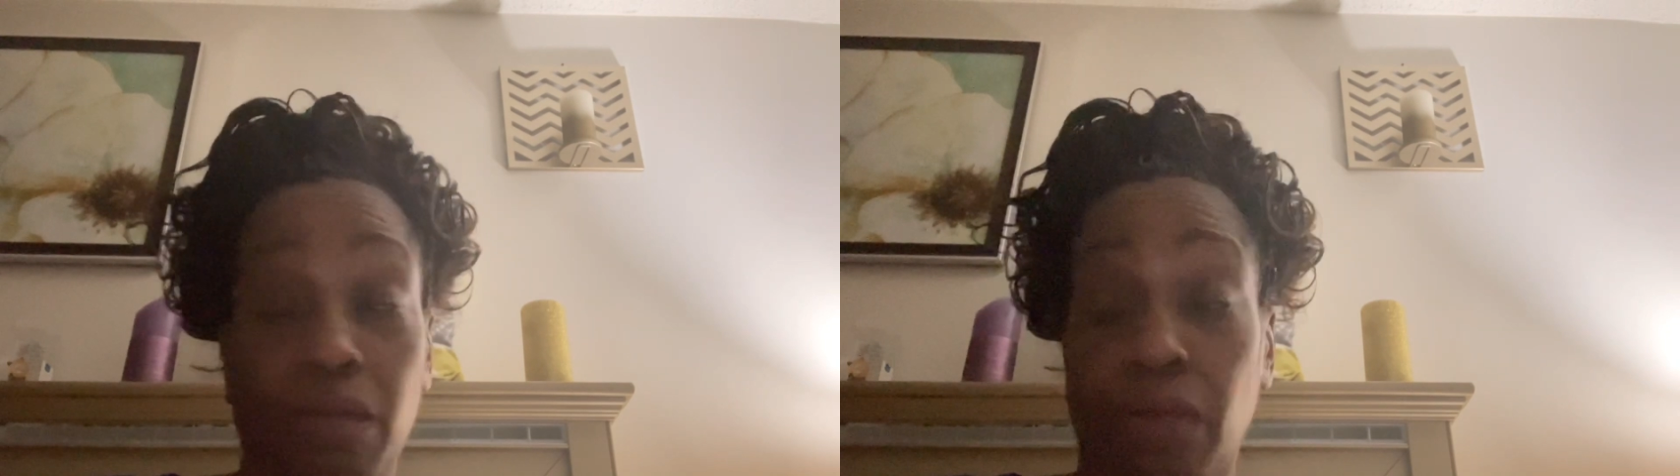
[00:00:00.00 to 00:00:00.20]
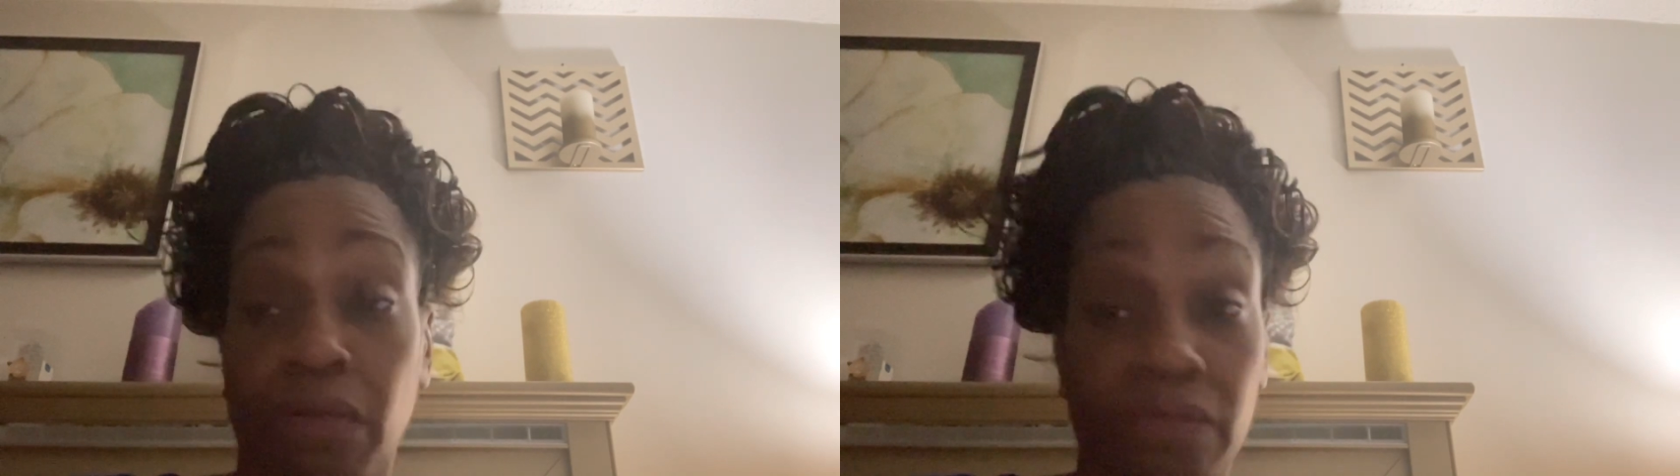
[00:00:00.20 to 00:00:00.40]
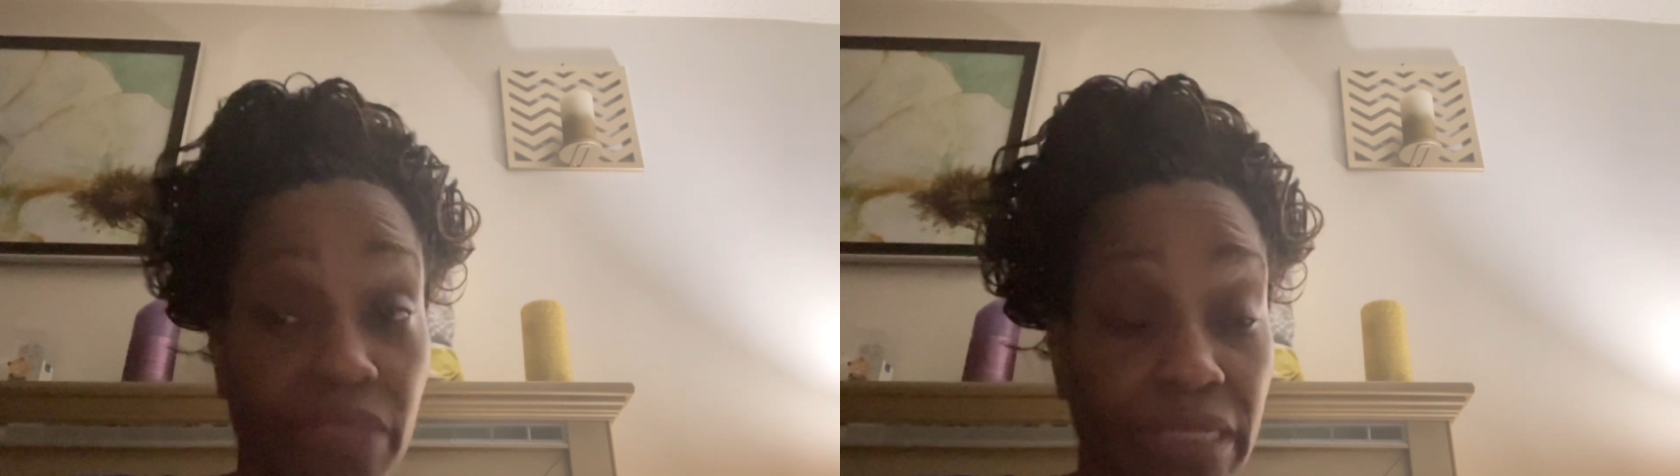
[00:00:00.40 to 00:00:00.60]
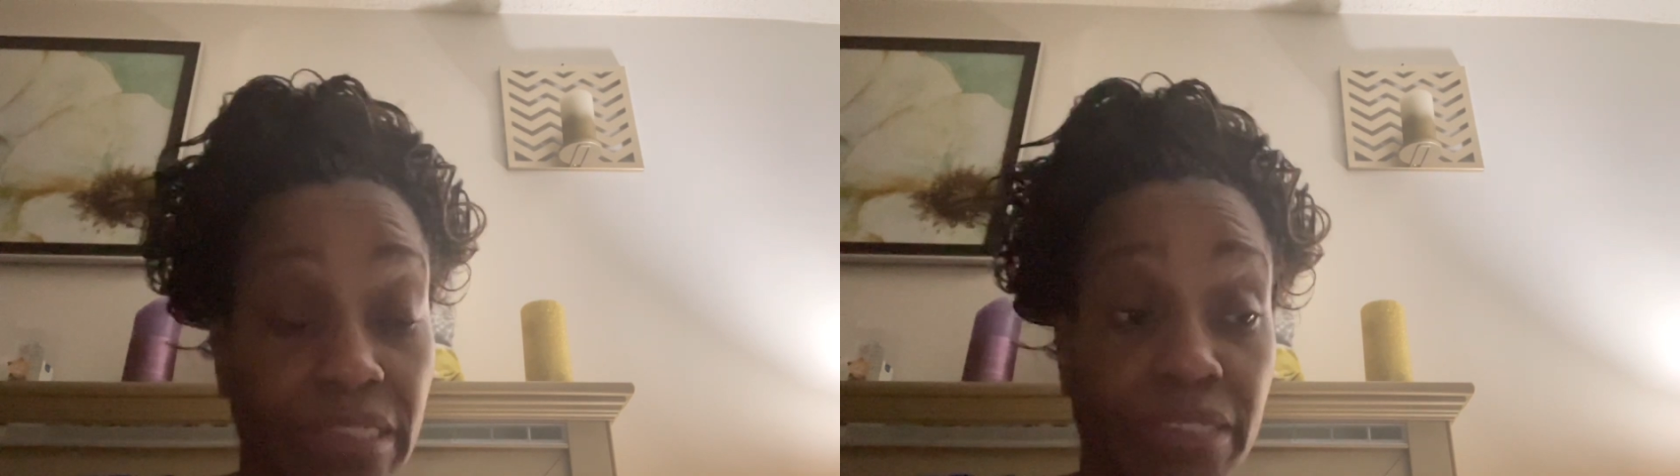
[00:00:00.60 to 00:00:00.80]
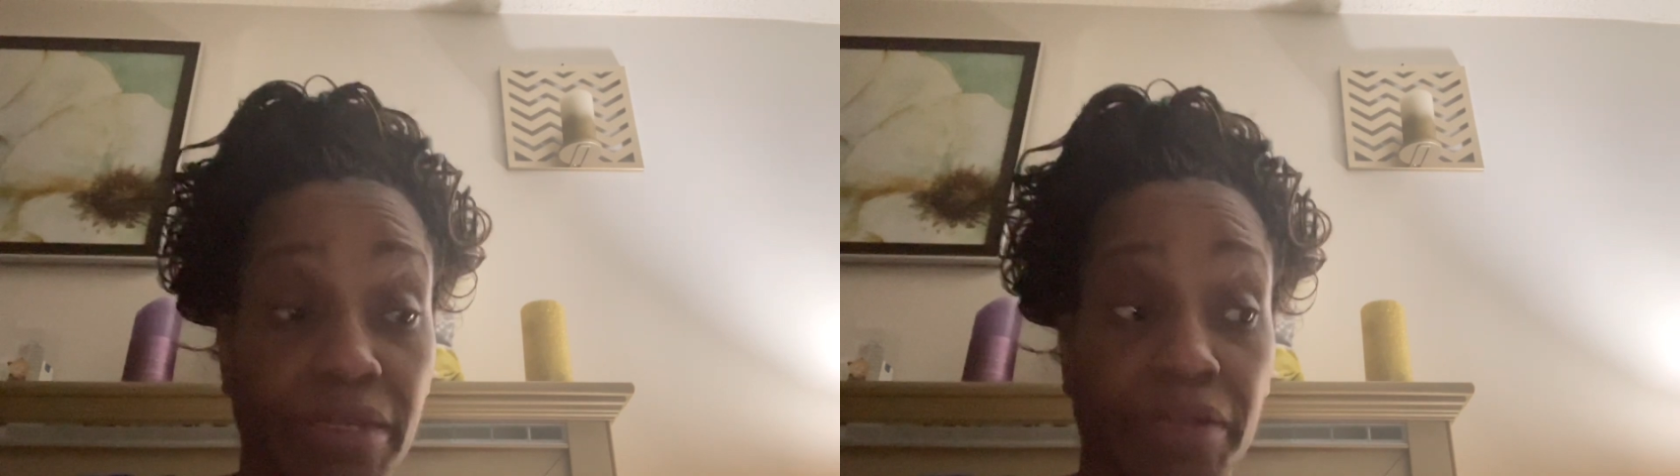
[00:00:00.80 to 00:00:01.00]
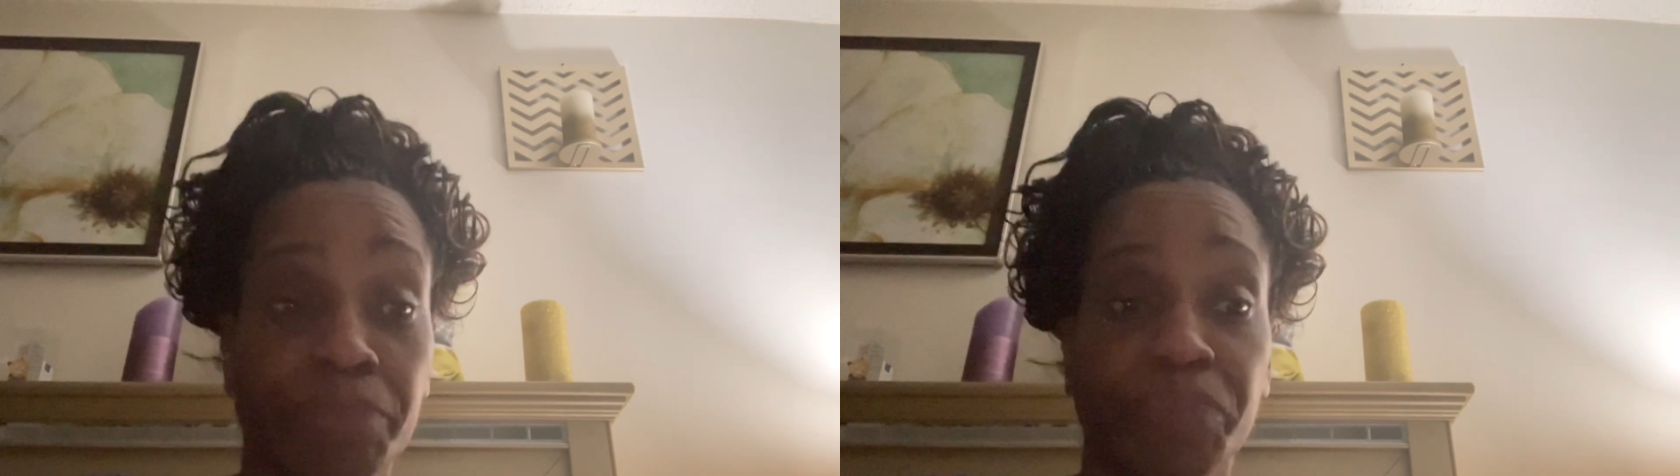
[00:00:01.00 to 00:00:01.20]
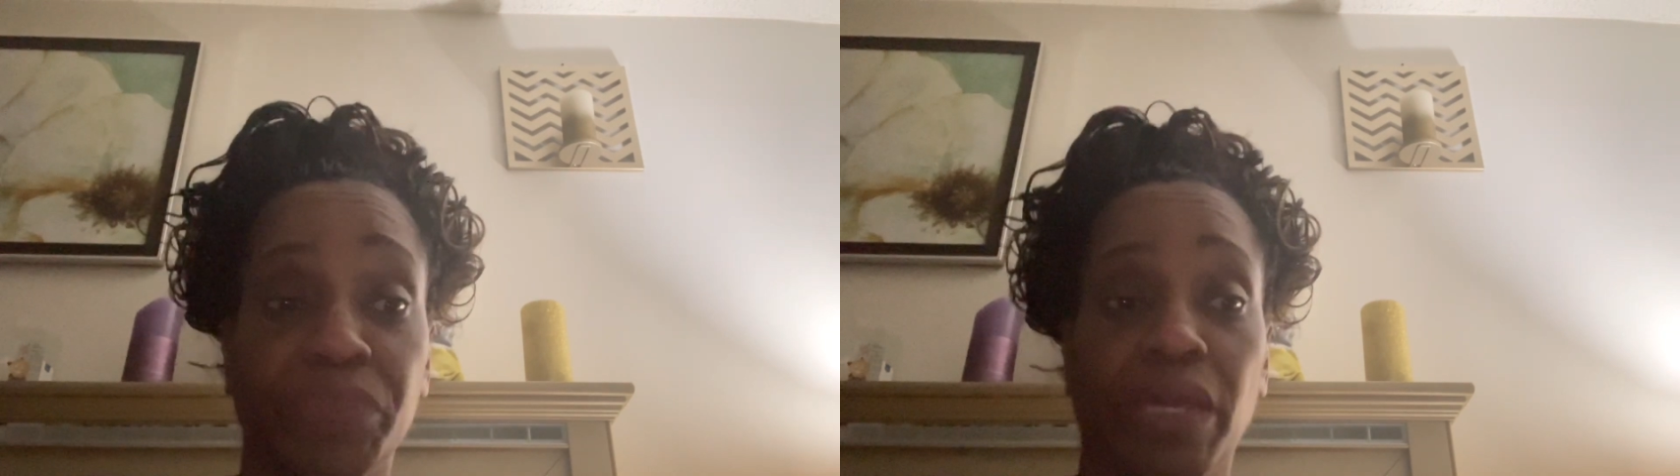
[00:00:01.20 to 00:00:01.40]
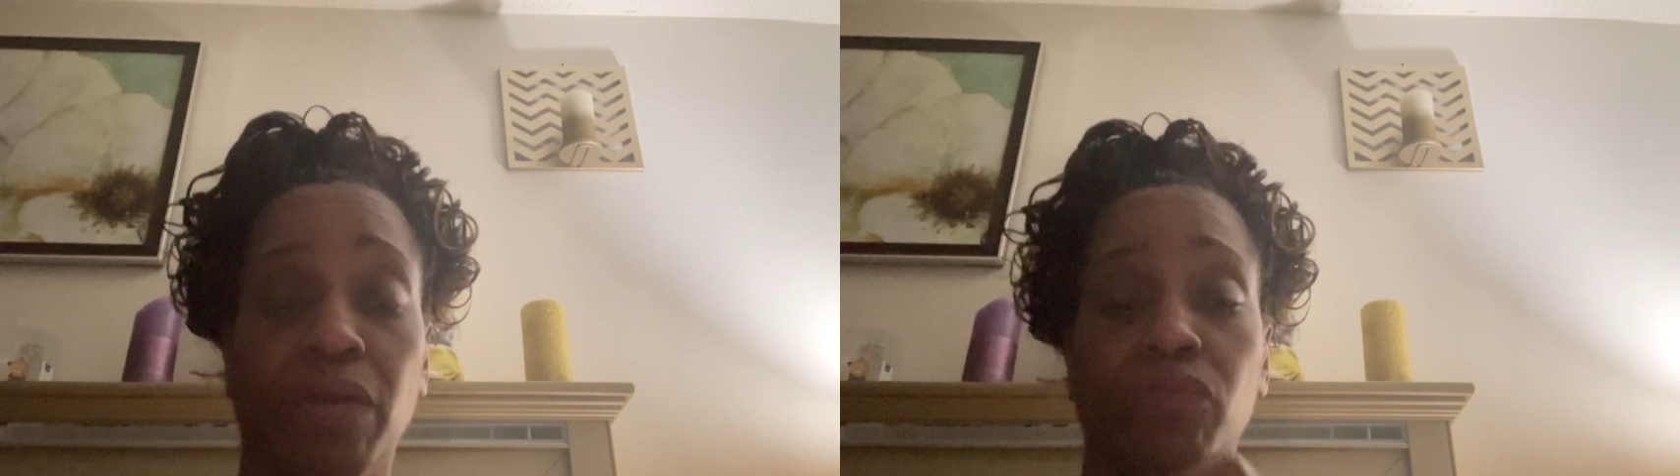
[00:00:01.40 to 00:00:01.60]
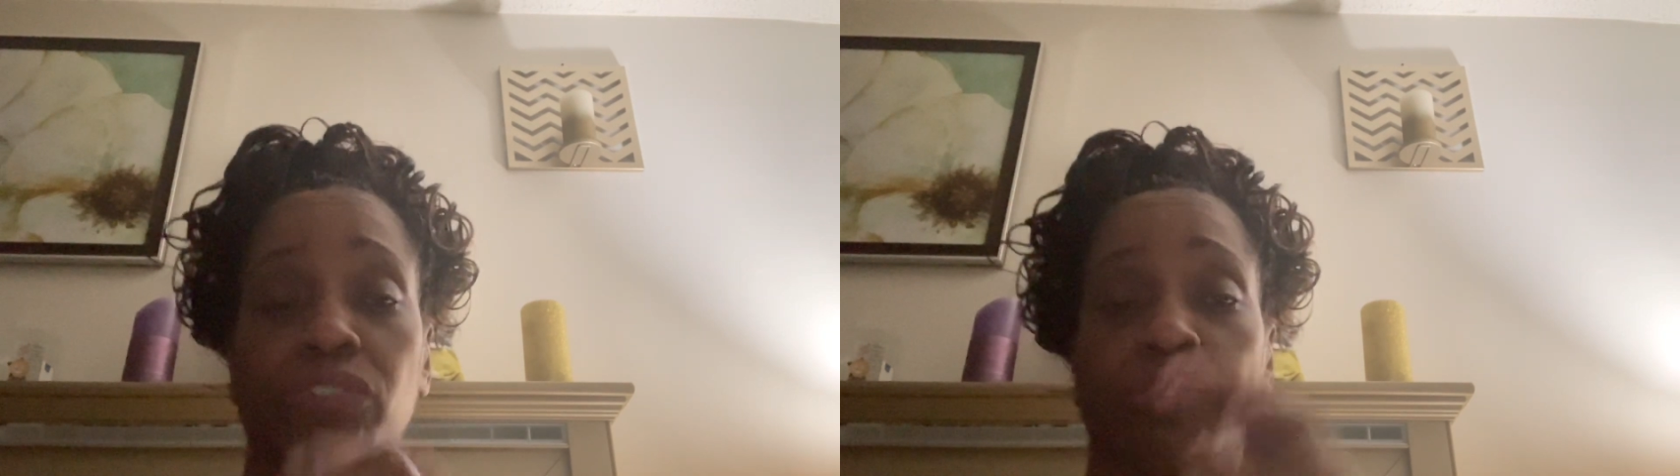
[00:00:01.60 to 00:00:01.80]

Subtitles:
all that stuff that goes